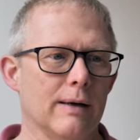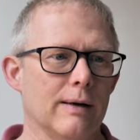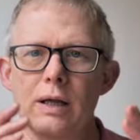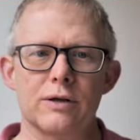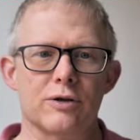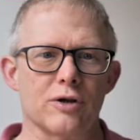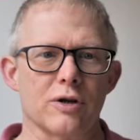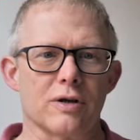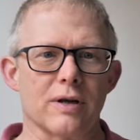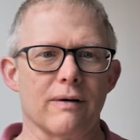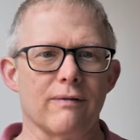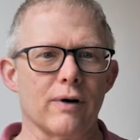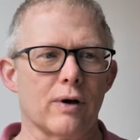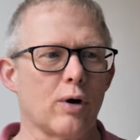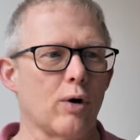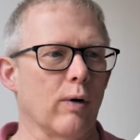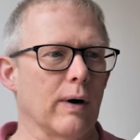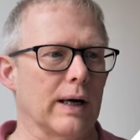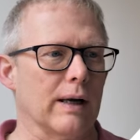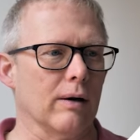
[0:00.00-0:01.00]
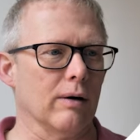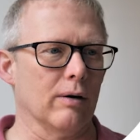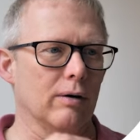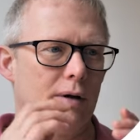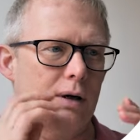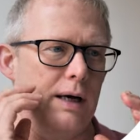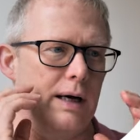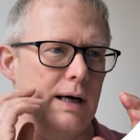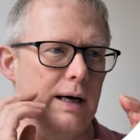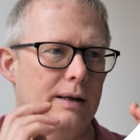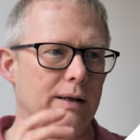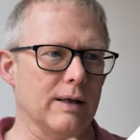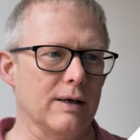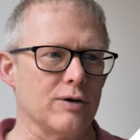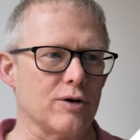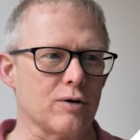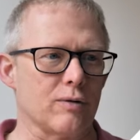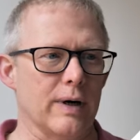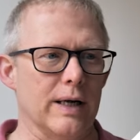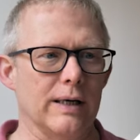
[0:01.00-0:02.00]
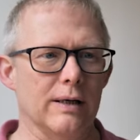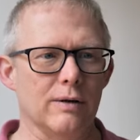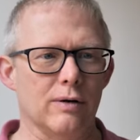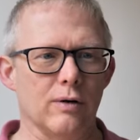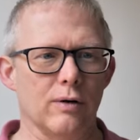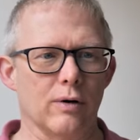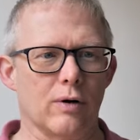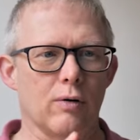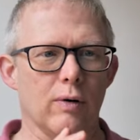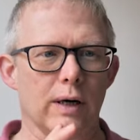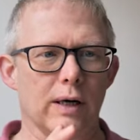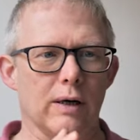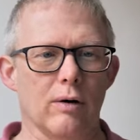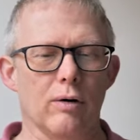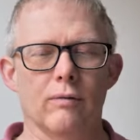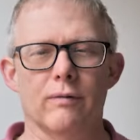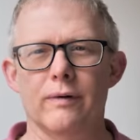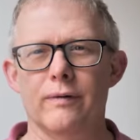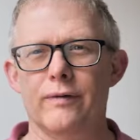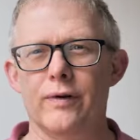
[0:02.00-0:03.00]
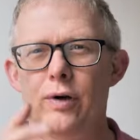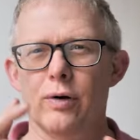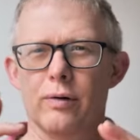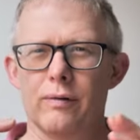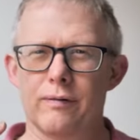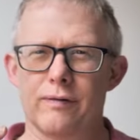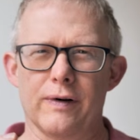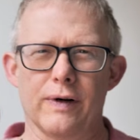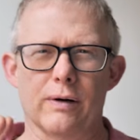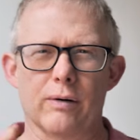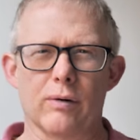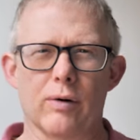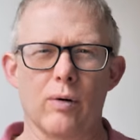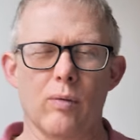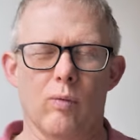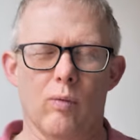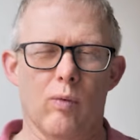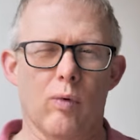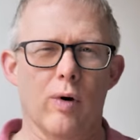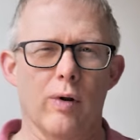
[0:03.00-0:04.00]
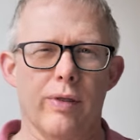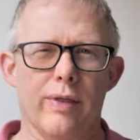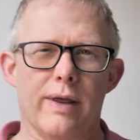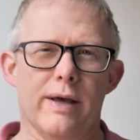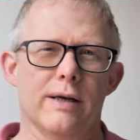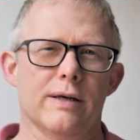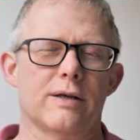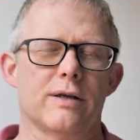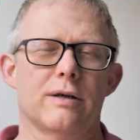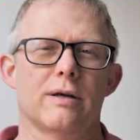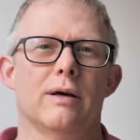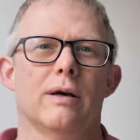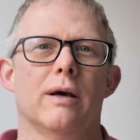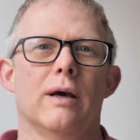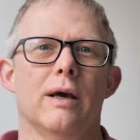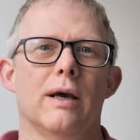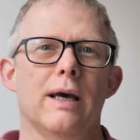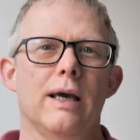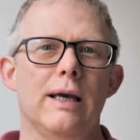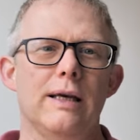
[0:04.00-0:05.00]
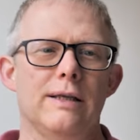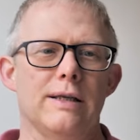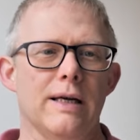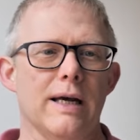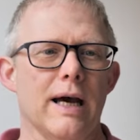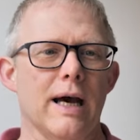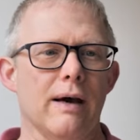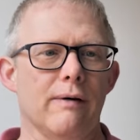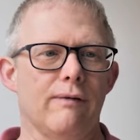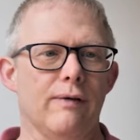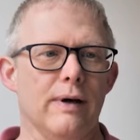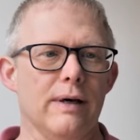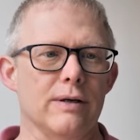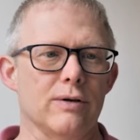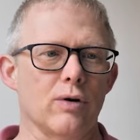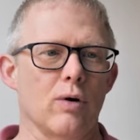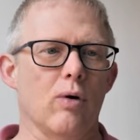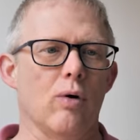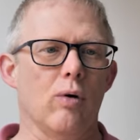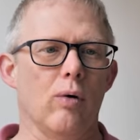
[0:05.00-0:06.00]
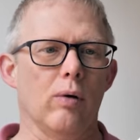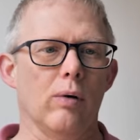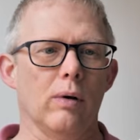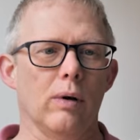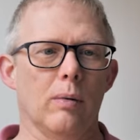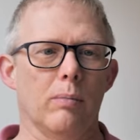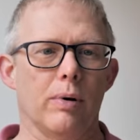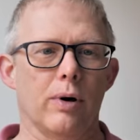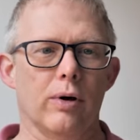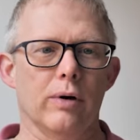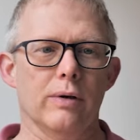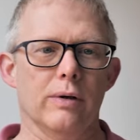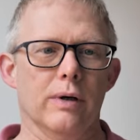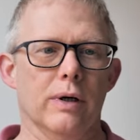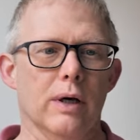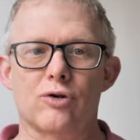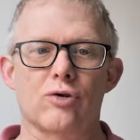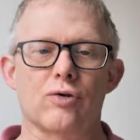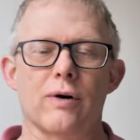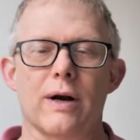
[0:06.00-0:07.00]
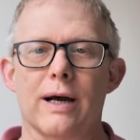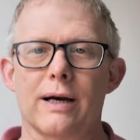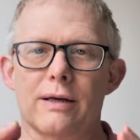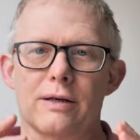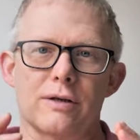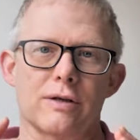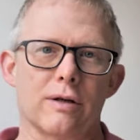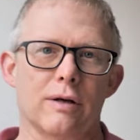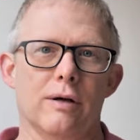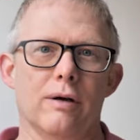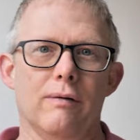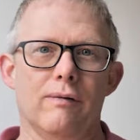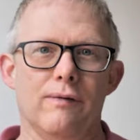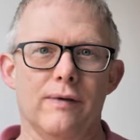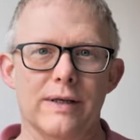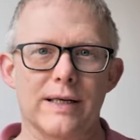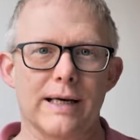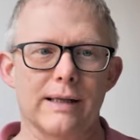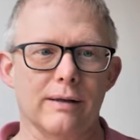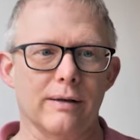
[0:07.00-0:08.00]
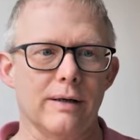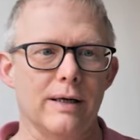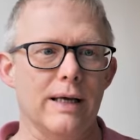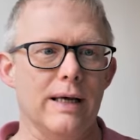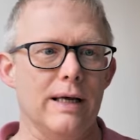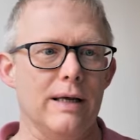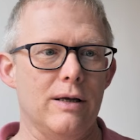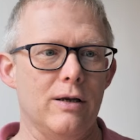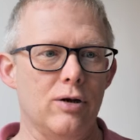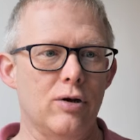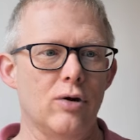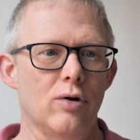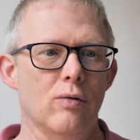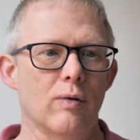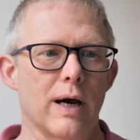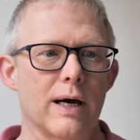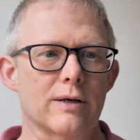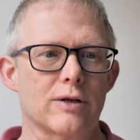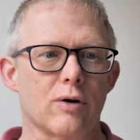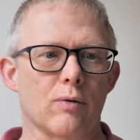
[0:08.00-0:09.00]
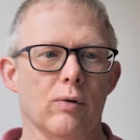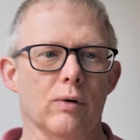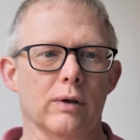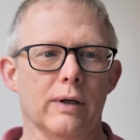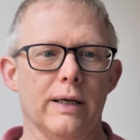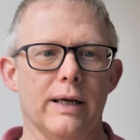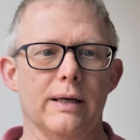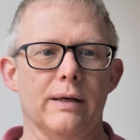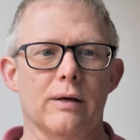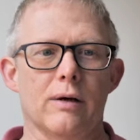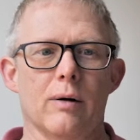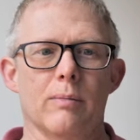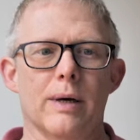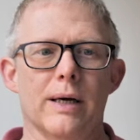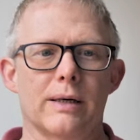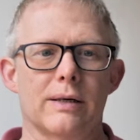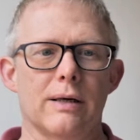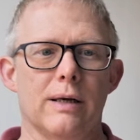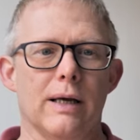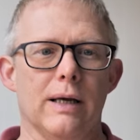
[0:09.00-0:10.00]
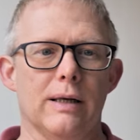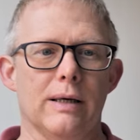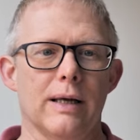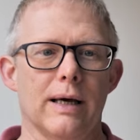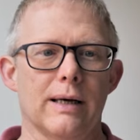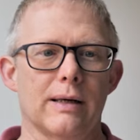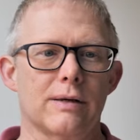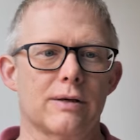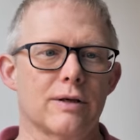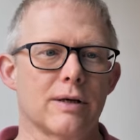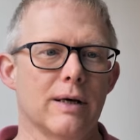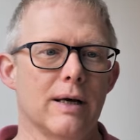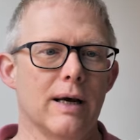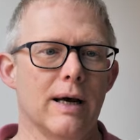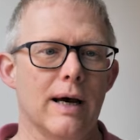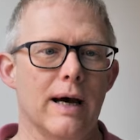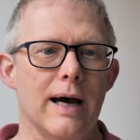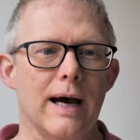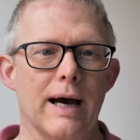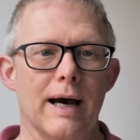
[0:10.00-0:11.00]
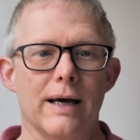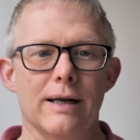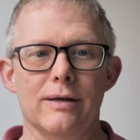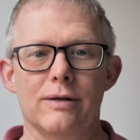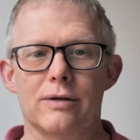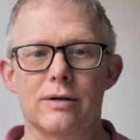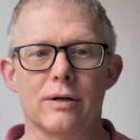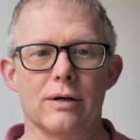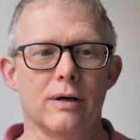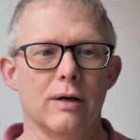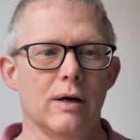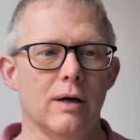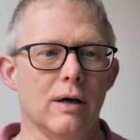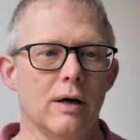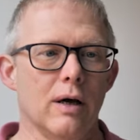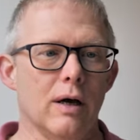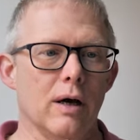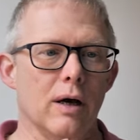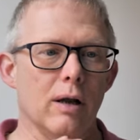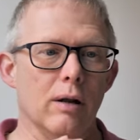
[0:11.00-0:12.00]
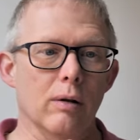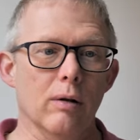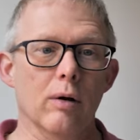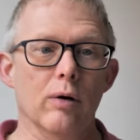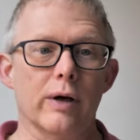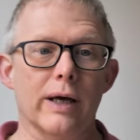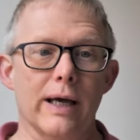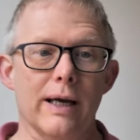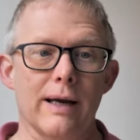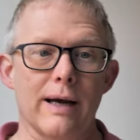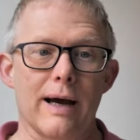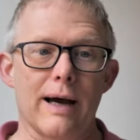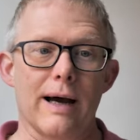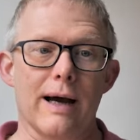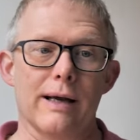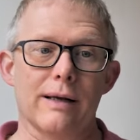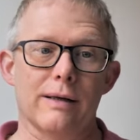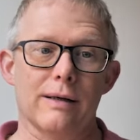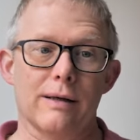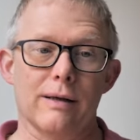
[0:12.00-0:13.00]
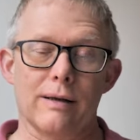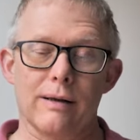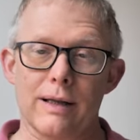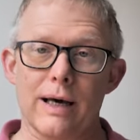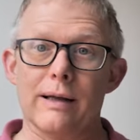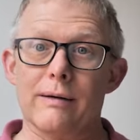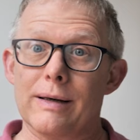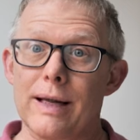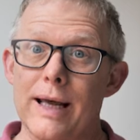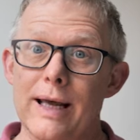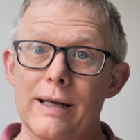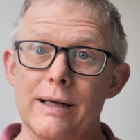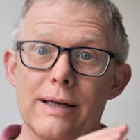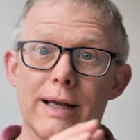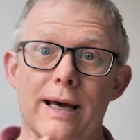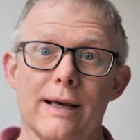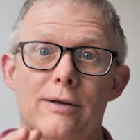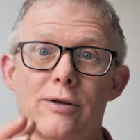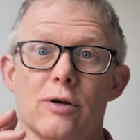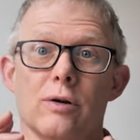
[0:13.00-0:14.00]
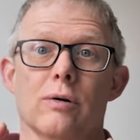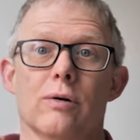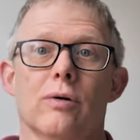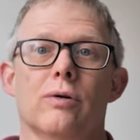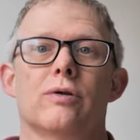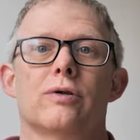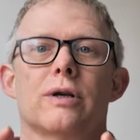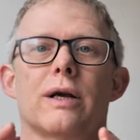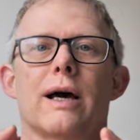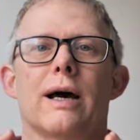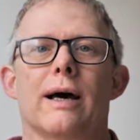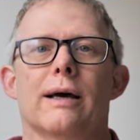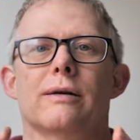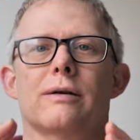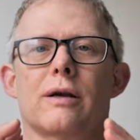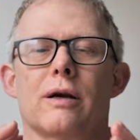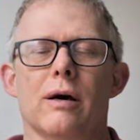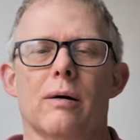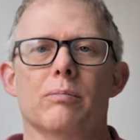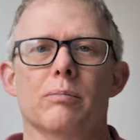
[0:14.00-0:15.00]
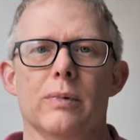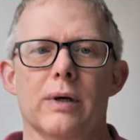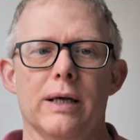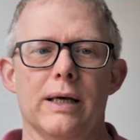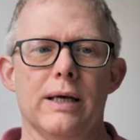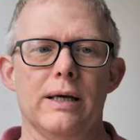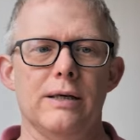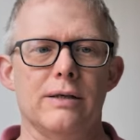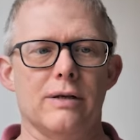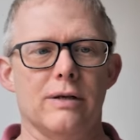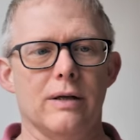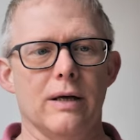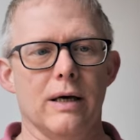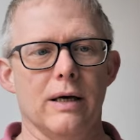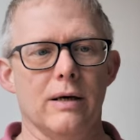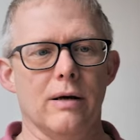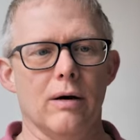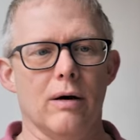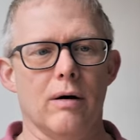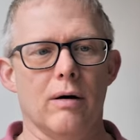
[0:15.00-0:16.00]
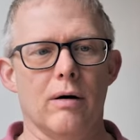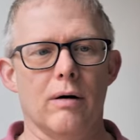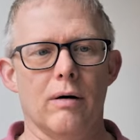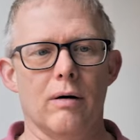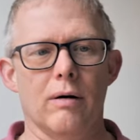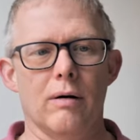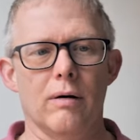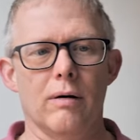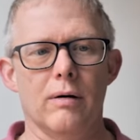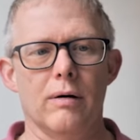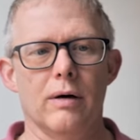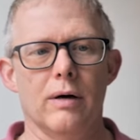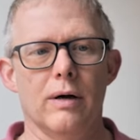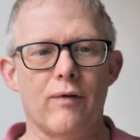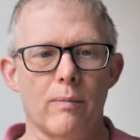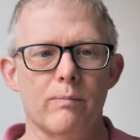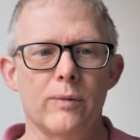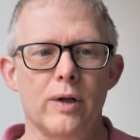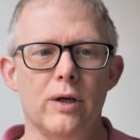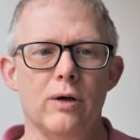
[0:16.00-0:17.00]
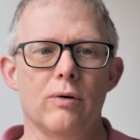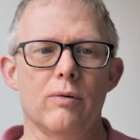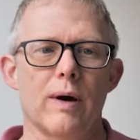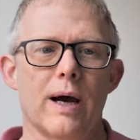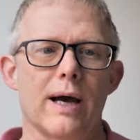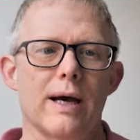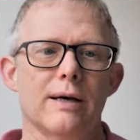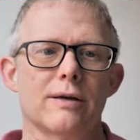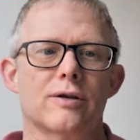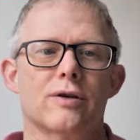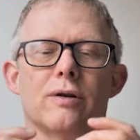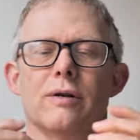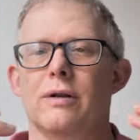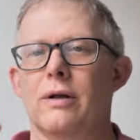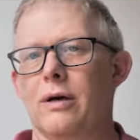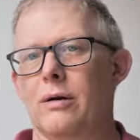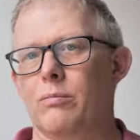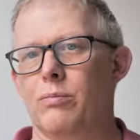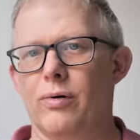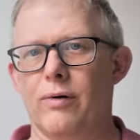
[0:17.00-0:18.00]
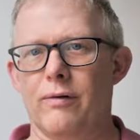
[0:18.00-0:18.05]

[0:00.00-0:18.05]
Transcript: Let's just have a quick look at this screen and do a quick overview and figure out what this ETF is all about. It tracks the Fidelity US Quality Income Index, and looking at that index, looks at companies that are from the US that